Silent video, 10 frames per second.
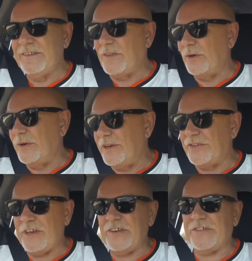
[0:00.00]
The lawyer
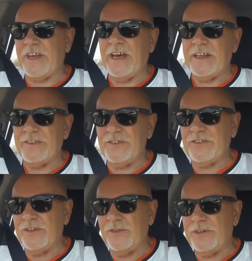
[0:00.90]
says to
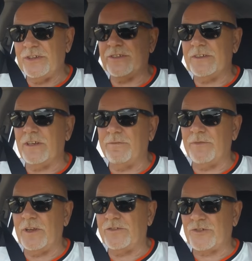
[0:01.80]
Hans, you're in
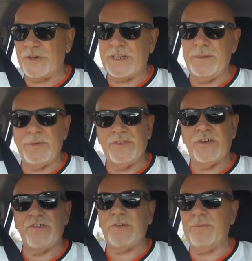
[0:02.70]
a tricky
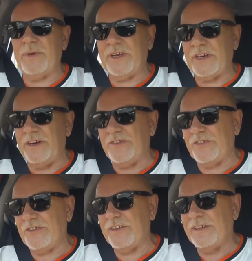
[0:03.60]
position
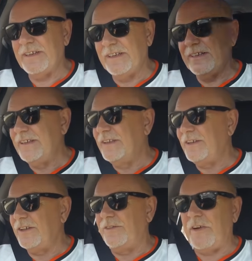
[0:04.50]
because
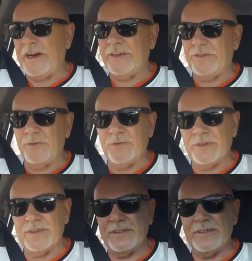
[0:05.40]
you've handled
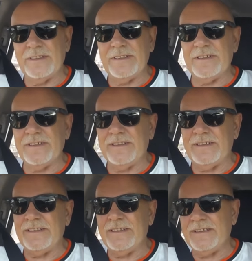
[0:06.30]

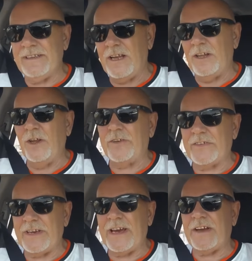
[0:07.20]
a lot
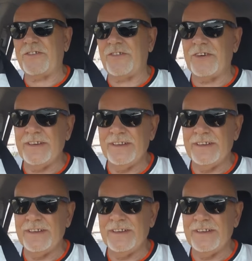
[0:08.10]
of cash.